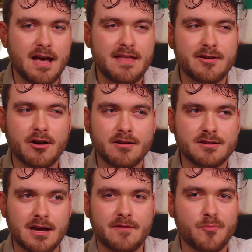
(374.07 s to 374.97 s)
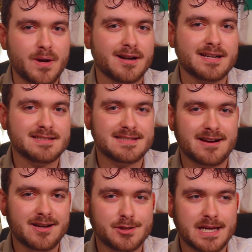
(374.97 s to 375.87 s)
And there are a lot of American
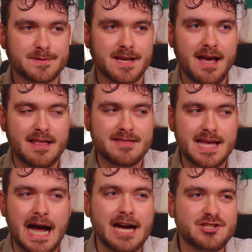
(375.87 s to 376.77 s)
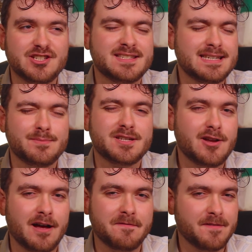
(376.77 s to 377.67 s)
stereotypes that I just seem to
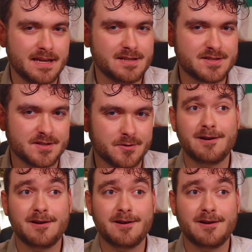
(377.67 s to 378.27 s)
not fit into.